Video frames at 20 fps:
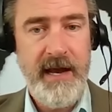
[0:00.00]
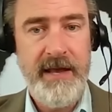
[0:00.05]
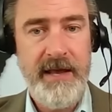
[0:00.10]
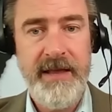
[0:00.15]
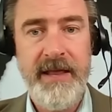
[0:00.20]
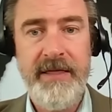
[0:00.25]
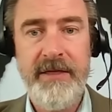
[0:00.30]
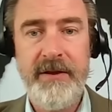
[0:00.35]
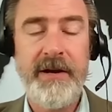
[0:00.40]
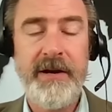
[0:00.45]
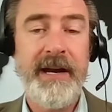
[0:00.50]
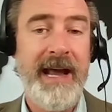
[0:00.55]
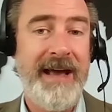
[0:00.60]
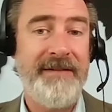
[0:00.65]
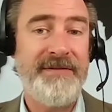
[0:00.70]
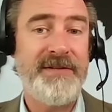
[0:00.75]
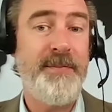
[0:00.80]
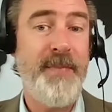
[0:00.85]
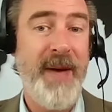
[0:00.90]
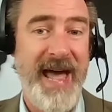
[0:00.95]
and then they're going to
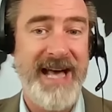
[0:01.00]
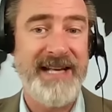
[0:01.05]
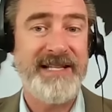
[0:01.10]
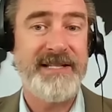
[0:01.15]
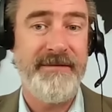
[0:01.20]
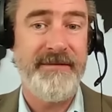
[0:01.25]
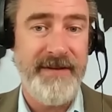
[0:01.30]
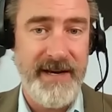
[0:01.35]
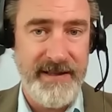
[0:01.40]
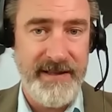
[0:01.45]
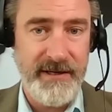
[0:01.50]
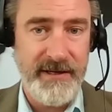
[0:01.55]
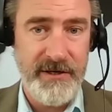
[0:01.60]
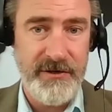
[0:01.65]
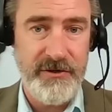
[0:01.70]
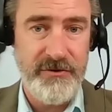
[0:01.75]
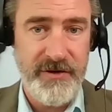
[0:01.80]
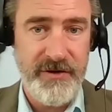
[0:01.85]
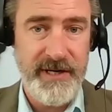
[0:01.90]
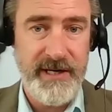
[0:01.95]
have to pacify the
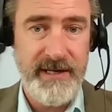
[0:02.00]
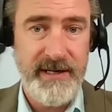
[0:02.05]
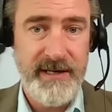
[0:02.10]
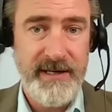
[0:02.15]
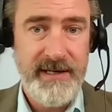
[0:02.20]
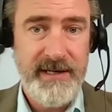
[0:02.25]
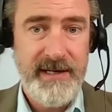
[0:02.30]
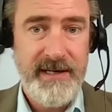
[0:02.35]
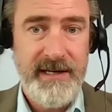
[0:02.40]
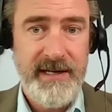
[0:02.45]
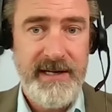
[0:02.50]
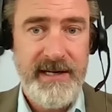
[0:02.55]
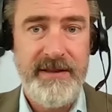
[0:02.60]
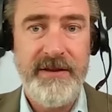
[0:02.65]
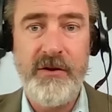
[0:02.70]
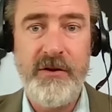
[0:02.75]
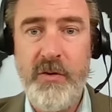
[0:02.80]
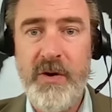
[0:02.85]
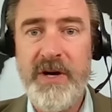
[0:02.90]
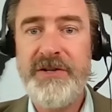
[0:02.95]
country.
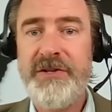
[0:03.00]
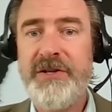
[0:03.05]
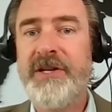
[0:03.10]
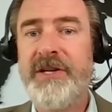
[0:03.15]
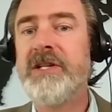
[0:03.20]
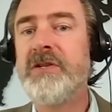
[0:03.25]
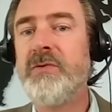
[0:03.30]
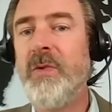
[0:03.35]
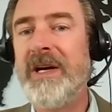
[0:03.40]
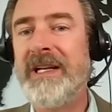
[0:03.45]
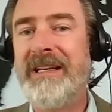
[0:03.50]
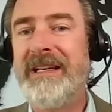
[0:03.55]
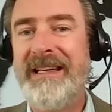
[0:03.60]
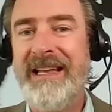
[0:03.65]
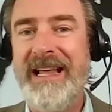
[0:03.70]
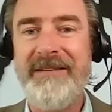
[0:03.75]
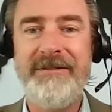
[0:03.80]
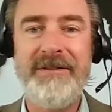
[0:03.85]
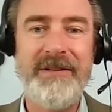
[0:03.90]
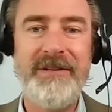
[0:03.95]
And the question is, what
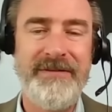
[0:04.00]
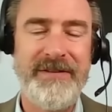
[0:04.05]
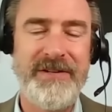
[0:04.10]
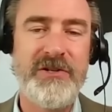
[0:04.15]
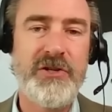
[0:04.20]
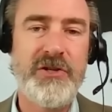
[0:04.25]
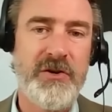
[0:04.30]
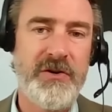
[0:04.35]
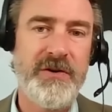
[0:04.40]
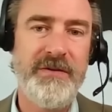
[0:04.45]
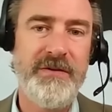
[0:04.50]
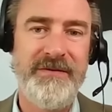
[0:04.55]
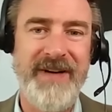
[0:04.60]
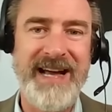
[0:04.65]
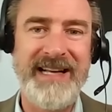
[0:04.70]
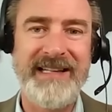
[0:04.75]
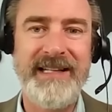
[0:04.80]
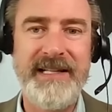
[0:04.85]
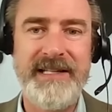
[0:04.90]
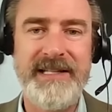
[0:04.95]
level of internal
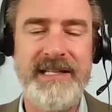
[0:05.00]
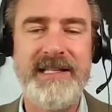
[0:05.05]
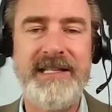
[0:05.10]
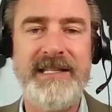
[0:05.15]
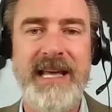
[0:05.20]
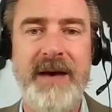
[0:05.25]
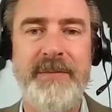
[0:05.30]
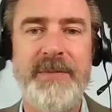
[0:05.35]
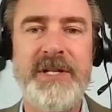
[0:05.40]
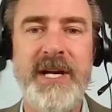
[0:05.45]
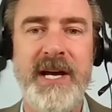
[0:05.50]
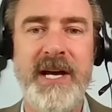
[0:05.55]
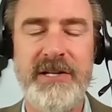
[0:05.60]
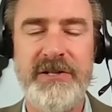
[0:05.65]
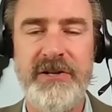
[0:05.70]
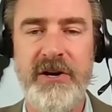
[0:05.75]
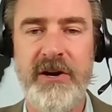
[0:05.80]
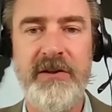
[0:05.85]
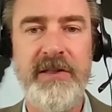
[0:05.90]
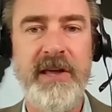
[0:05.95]
violence and
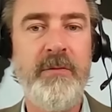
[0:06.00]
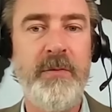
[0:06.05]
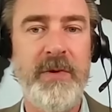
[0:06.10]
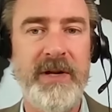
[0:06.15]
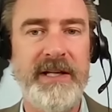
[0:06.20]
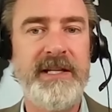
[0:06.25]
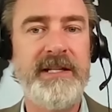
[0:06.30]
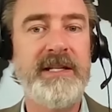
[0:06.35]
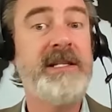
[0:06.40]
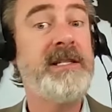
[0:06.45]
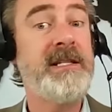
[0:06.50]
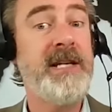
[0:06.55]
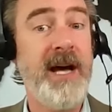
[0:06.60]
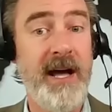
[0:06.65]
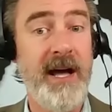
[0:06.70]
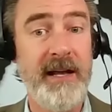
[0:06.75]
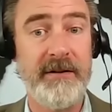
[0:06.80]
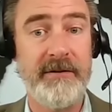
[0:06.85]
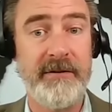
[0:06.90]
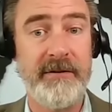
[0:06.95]
sabotage are they willing to
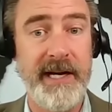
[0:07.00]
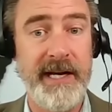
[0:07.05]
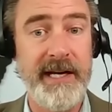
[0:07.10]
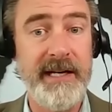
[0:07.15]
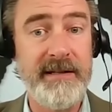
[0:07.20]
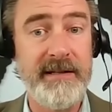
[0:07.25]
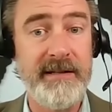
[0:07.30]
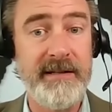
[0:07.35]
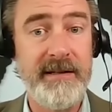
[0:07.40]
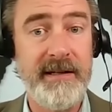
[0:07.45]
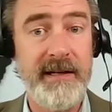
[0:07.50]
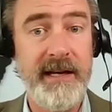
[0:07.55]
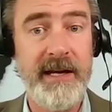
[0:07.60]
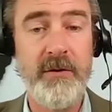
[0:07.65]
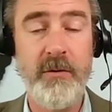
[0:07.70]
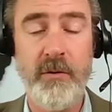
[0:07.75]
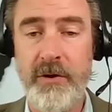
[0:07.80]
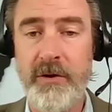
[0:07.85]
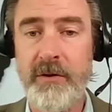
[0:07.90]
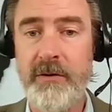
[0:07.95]
tolerate
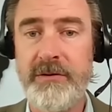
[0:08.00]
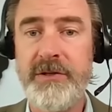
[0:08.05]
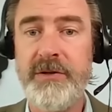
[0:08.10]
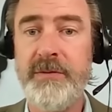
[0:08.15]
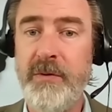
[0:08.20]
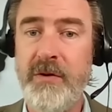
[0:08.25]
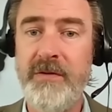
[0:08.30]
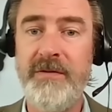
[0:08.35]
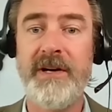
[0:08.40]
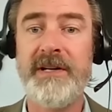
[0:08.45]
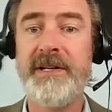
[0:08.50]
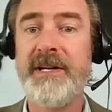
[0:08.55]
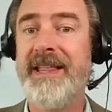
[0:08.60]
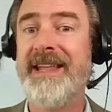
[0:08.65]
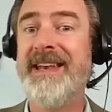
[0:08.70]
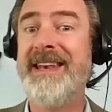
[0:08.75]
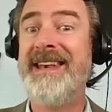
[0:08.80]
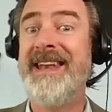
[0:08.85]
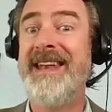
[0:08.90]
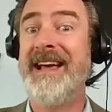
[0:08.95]
in order to move on to
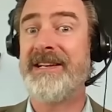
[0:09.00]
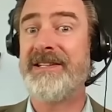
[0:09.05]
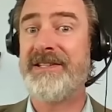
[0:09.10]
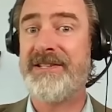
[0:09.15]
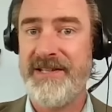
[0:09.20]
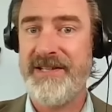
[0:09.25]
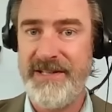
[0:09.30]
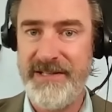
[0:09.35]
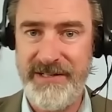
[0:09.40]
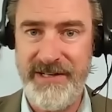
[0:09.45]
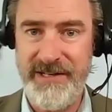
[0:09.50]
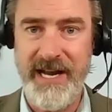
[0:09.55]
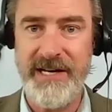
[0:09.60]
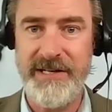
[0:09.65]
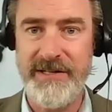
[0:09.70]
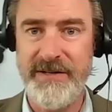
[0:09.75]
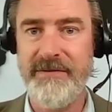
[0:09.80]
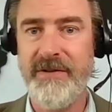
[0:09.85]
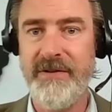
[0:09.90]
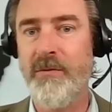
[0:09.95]
the next
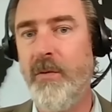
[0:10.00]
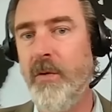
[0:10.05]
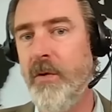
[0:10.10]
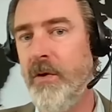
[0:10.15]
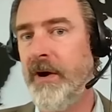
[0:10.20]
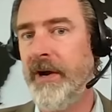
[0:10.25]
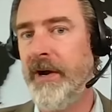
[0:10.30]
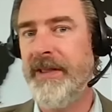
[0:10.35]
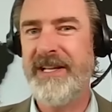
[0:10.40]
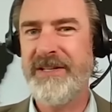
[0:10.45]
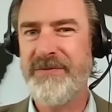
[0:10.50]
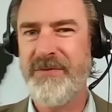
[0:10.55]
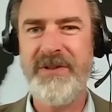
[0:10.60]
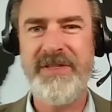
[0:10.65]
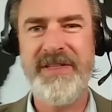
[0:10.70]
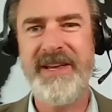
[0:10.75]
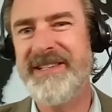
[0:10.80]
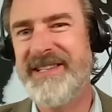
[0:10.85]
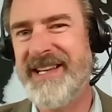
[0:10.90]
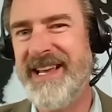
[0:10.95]
stage of the war? And that's
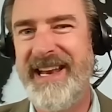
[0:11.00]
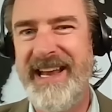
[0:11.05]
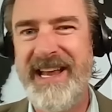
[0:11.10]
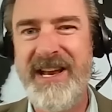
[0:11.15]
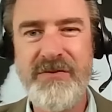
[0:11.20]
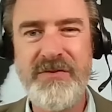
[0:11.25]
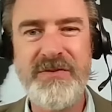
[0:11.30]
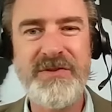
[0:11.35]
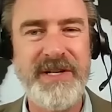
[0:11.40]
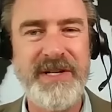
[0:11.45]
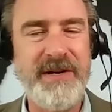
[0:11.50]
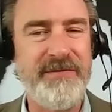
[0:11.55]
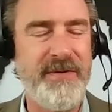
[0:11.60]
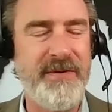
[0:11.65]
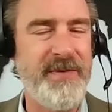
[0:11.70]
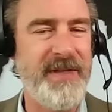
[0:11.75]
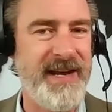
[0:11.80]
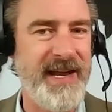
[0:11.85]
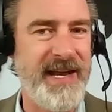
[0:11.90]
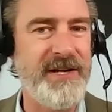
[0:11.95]
where things get interesting
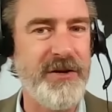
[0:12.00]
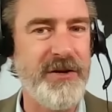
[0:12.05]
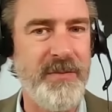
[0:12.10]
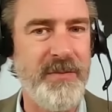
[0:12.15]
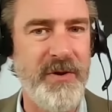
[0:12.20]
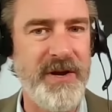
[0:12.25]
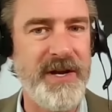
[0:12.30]
from the NATO